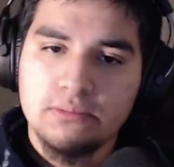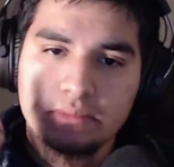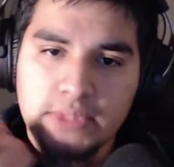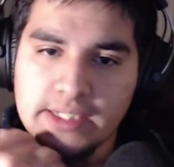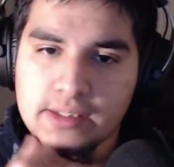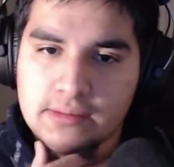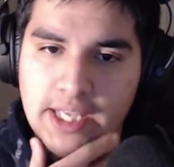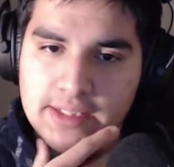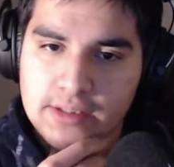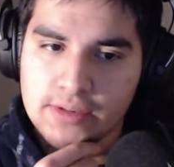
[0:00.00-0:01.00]

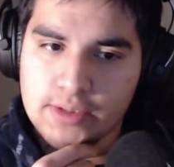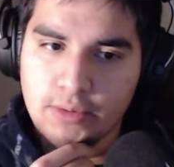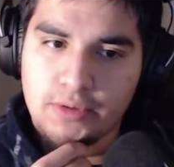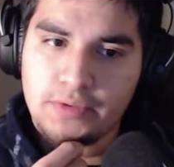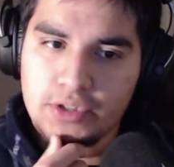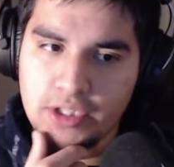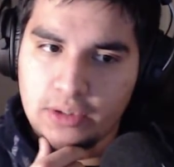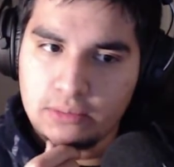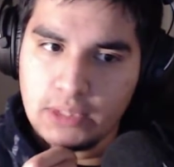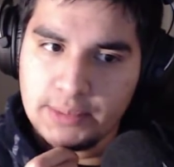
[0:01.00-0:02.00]
that's in store for the
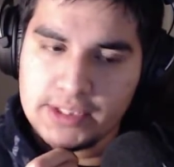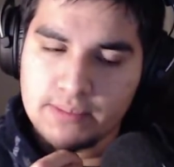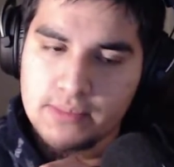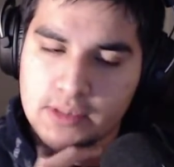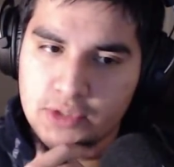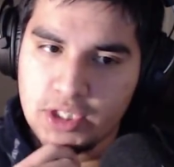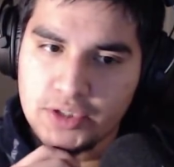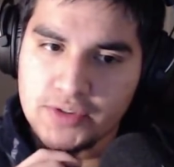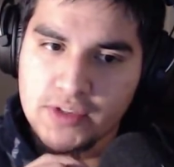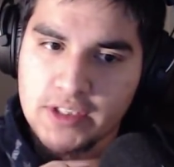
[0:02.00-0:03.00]
channel. Maybe some
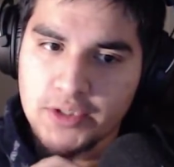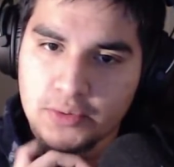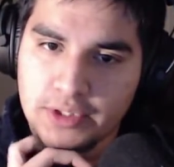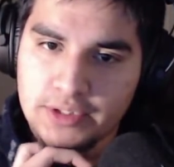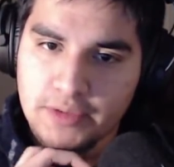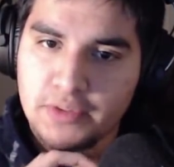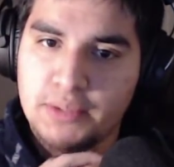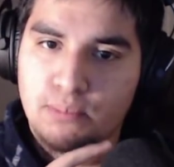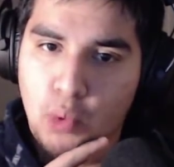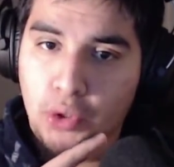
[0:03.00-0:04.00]
changes in scheduling. Definitely
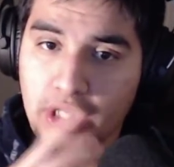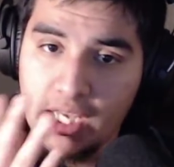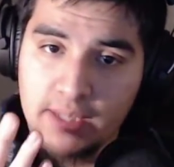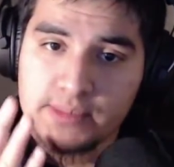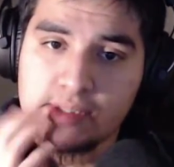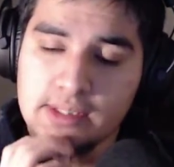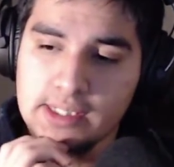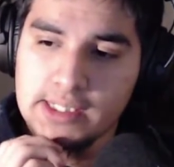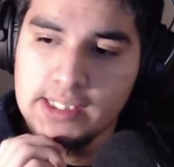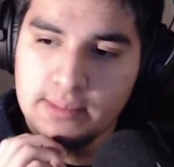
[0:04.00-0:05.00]
more games.
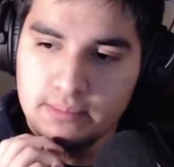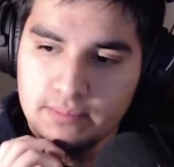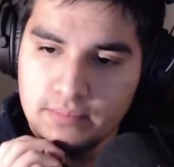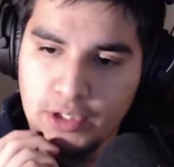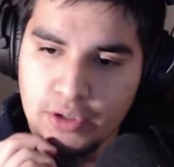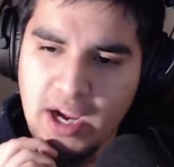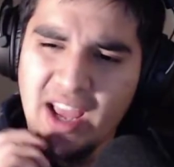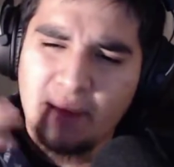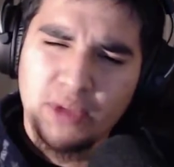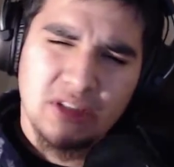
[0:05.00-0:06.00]
I'm not
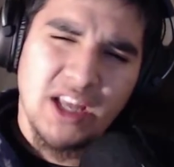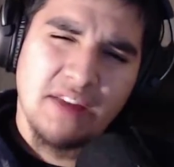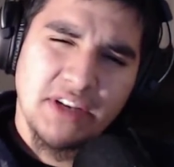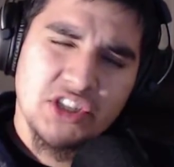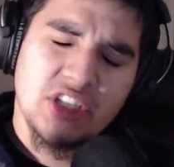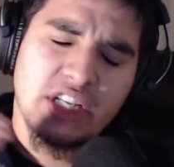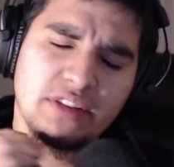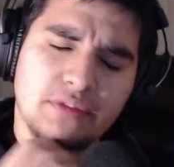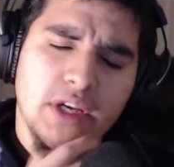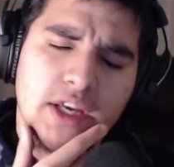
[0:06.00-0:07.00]
gonna lie.
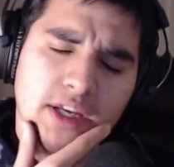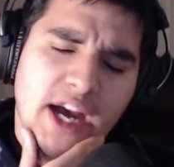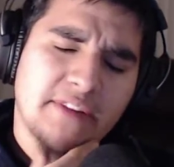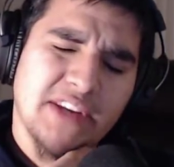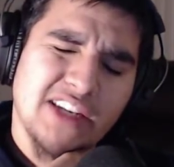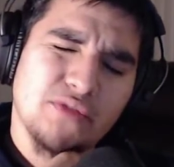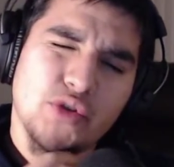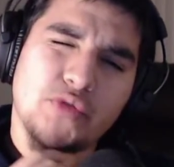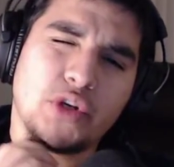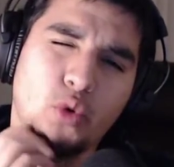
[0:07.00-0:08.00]
I've kind of
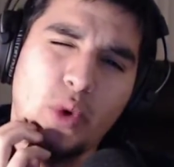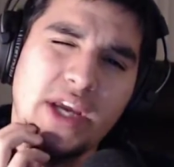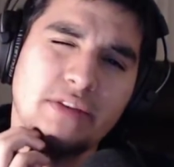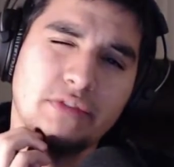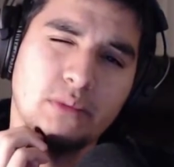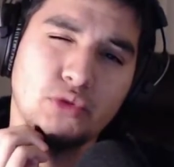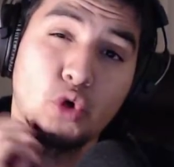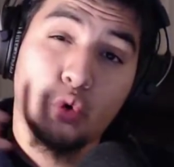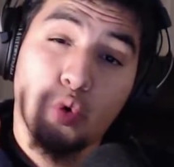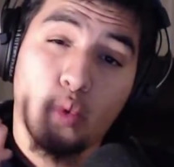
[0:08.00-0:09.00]
drifted away from
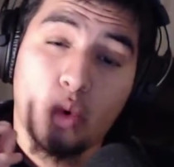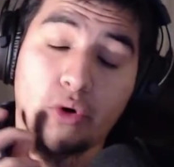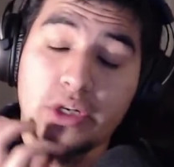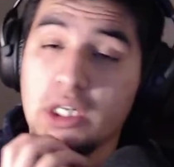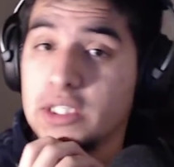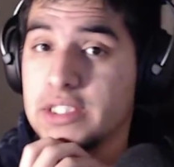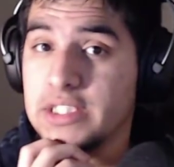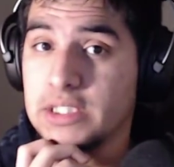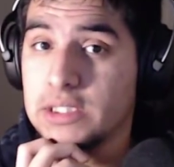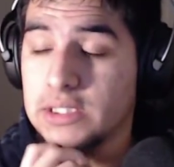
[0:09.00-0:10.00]
Total War
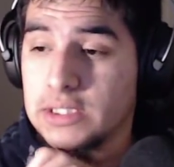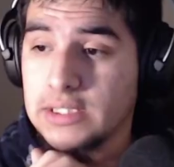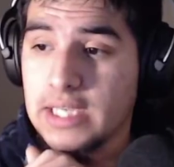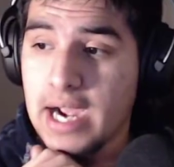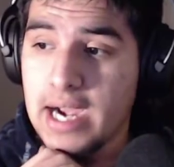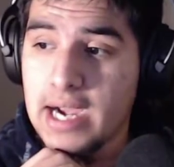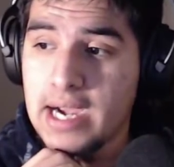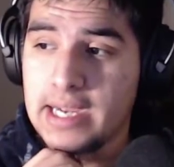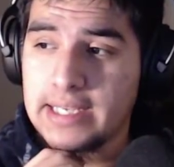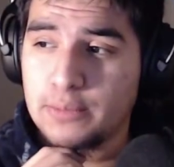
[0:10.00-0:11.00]
content.
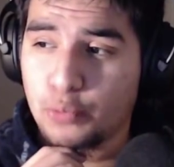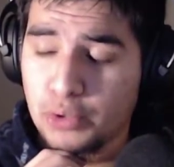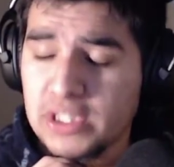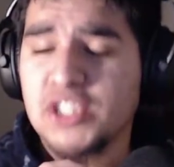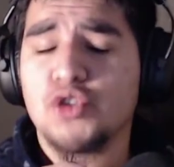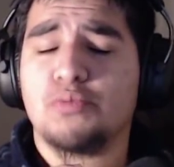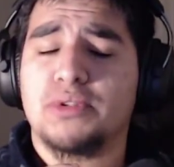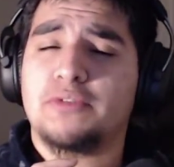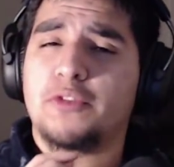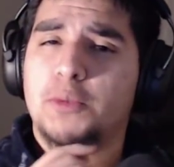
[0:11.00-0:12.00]
I really do
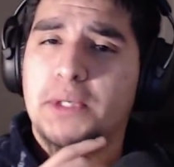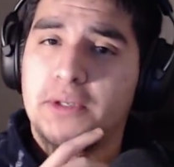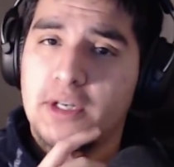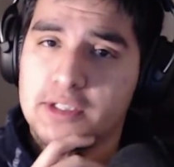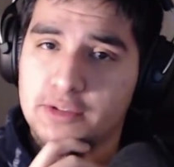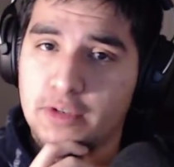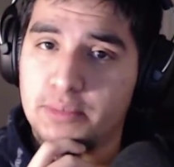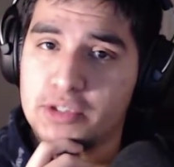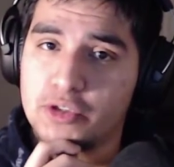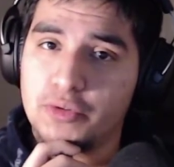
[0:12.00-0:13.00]
prefer Paradox
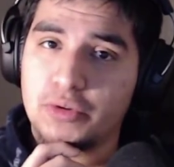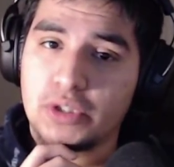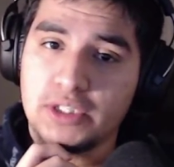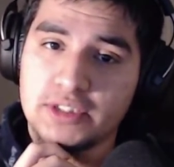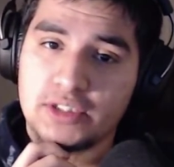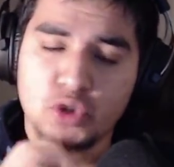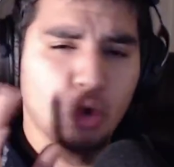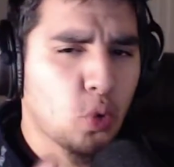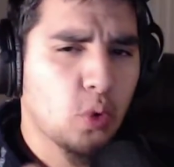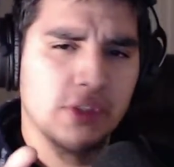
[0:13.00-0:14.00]
Development Studio content.
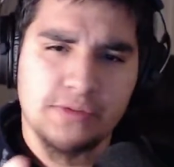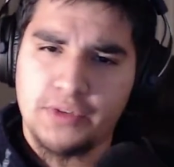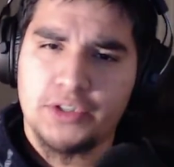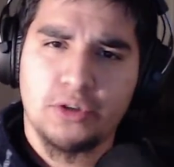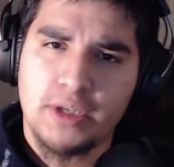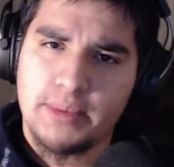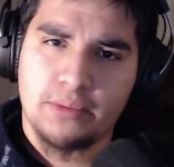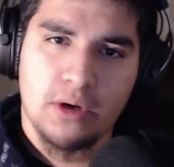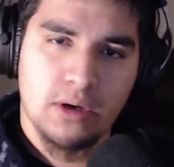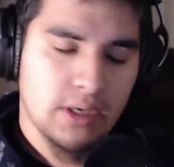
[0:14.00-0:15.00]
Total War is fun. Don't get me
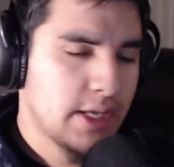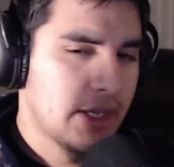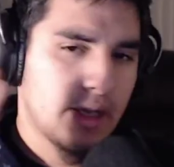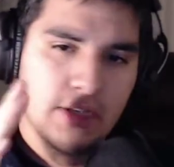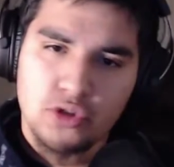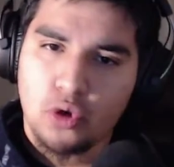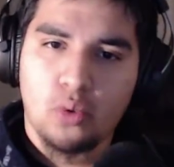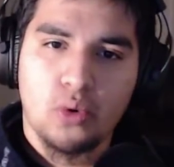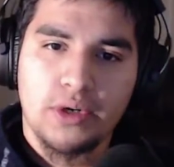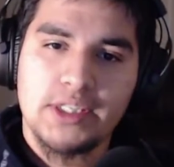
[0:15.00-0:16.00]
wrong. Total
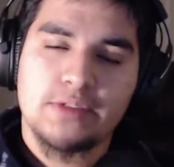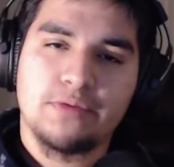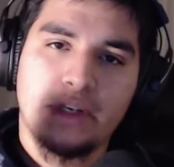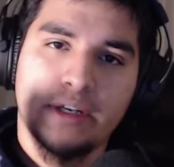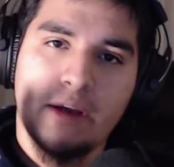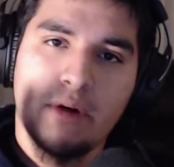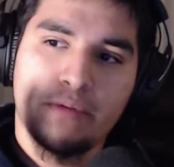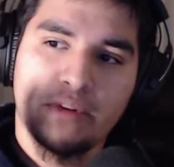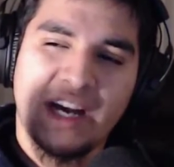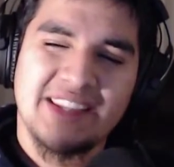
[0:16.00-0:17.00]
War is fun.
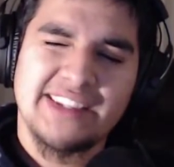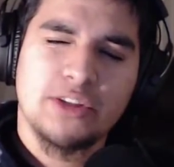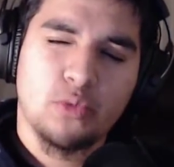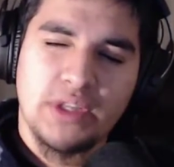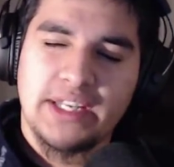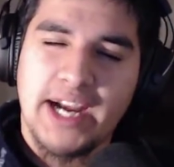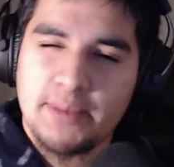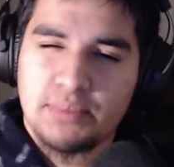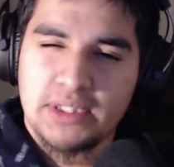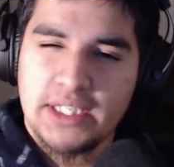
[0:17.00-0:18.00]
However, I think the way that I
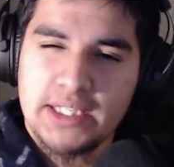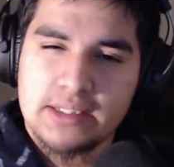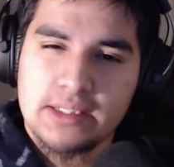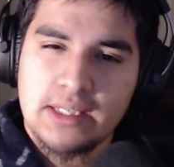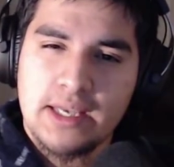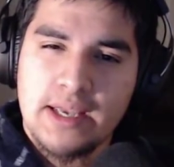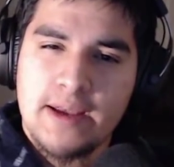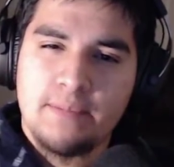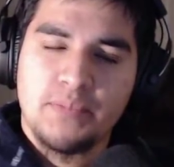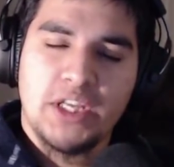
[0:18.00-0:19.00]
play it,
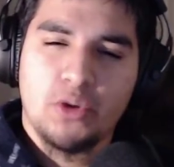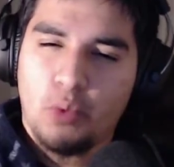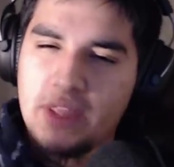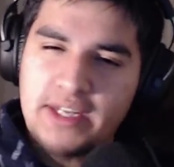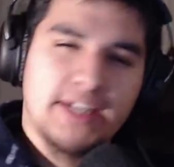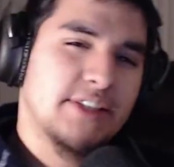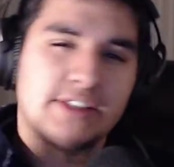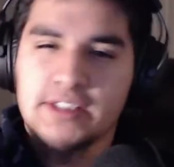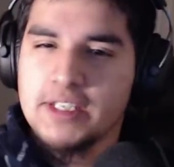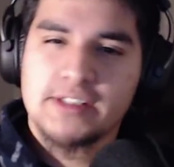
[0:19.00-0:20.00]
and the way that I
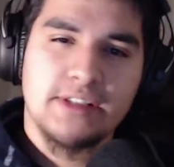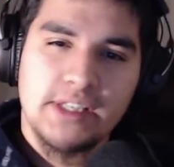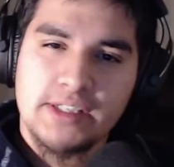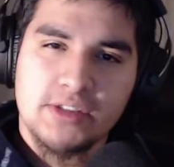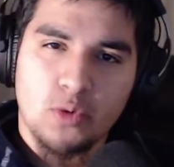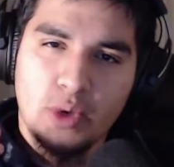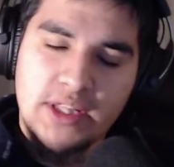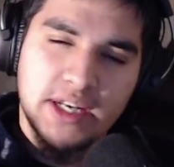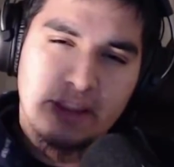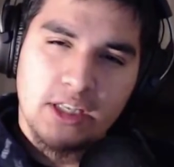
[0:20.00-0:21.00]
discuss things, and the way
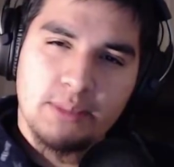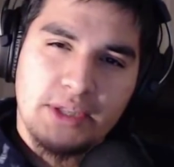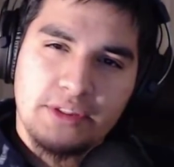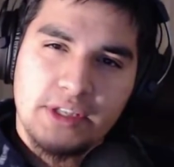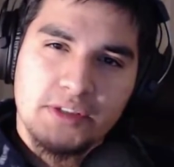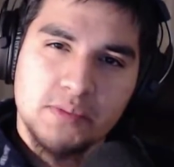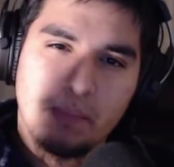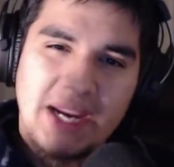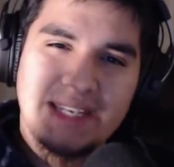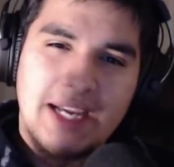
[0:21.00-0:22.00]
that I think about things
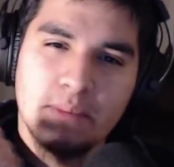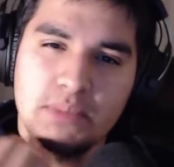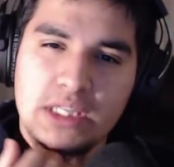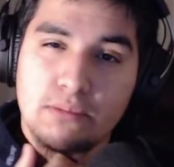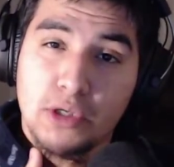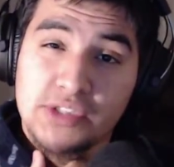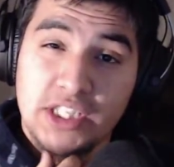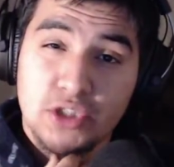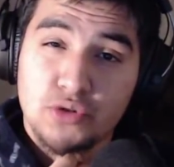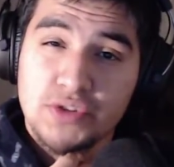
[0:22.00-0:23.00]
might not be the most
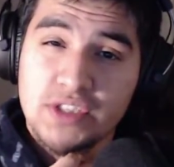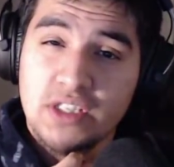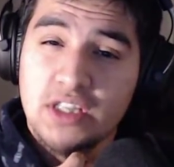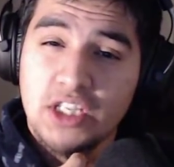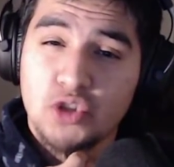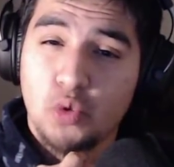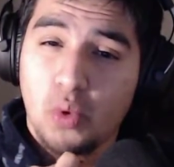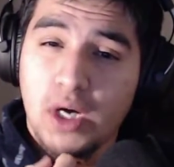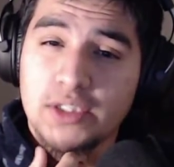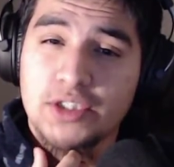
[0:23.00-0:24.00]
interesting thing to
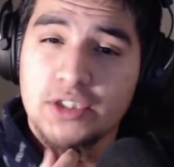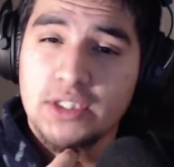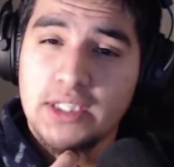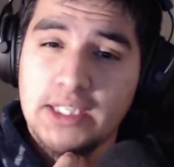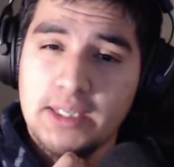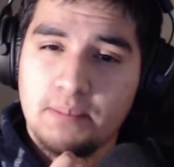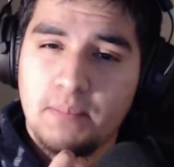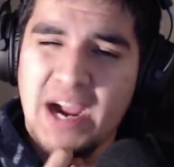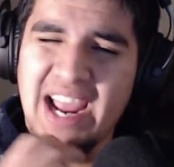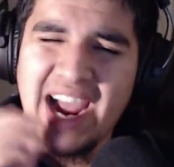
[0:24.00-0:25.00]
watch.
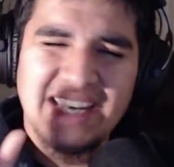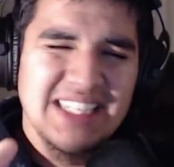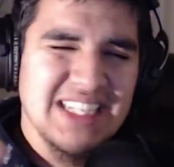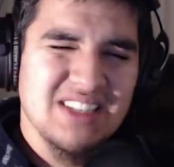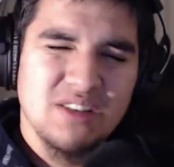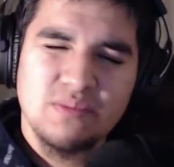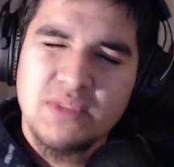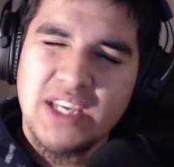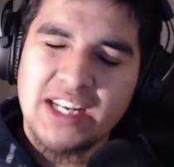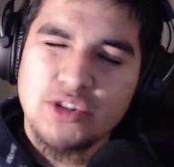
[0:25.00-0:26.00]
I need to
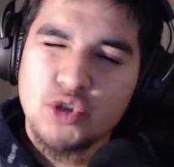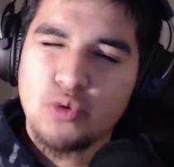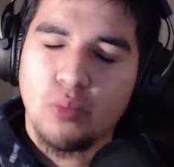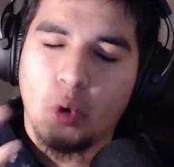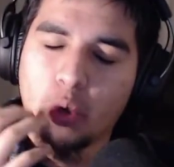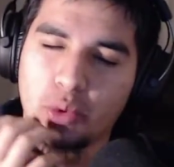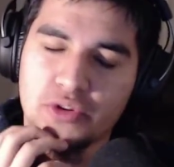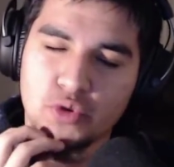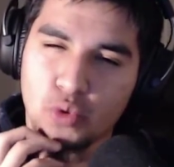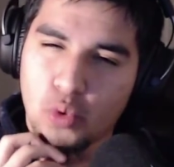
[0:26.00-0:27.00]
kind of do more with
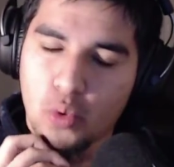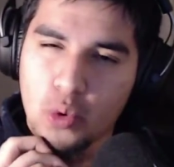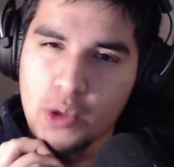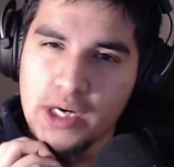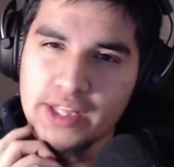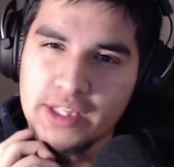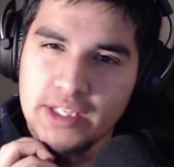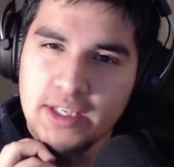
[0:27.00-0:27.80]
Total War, I think,